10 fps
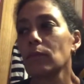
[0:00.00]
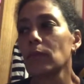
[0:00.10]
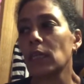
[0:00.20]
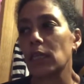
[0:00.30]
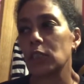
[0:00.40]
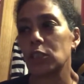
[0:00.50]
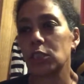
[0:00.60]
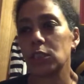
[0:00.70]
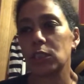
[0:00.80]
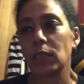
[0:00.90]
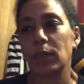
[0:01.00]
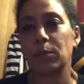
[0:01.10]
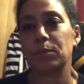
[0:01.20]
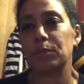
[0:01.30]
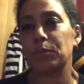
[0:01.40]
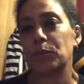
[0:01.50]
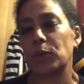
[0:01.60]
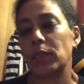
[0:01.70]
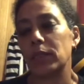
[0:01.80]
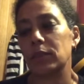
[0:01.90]
And she's
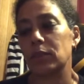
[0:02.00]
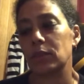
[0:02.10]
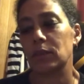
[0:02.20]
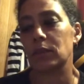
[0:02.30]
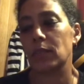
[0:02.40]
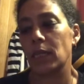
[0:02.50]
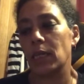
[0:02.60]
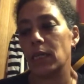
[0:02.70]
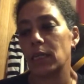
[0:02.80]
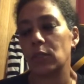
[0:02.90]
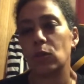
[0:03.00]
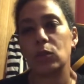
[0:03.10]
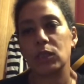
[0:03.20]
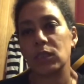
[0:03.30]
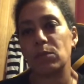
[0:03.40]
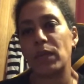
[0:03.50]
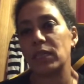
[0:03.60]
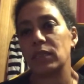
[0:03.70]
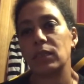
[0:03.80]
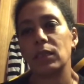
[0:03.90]
brilliant. And The Haunted
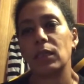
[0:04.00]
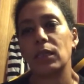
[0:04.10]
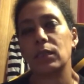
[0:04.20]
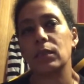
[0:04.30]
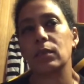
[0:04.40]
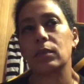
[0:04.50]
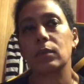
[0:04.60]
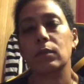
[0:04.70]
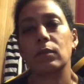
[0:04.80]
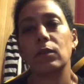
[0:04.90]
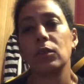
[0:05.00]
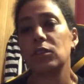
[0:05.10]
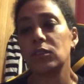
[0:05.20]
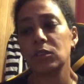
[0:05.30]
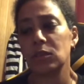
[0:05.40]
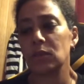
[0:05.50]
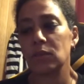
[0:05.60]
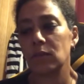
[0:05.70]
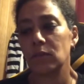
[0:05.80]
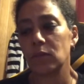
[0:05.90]
Bat. And others
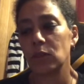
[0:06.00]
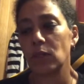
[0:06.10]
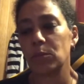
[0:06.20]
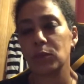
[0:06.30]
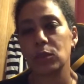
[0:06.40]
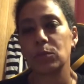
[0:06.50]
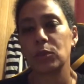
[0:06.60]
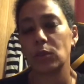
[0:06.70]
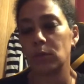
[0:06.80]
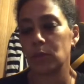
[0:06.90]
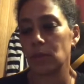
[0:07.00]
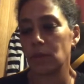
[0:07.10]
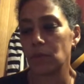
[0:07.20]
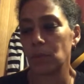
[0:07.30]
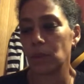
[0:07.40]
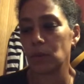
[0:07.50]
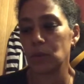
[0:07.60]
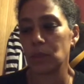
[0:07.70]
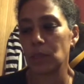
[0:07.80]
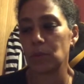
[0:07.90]
that I'm subscribed to. Everybody, I
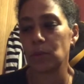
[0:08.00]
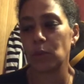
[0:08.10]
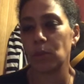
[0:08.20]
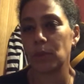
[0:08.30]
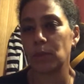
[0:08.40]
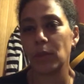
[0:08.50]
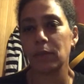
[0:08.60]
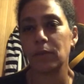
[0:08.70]
couldn't name them all, but my